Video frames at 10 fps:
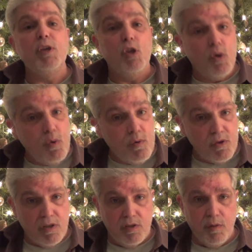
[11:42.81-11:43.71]

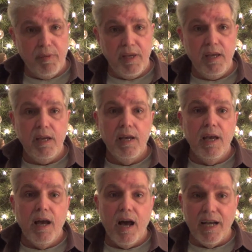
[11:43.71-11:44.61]
used to be
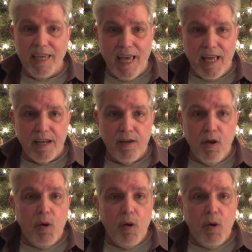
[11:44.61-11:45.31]
again.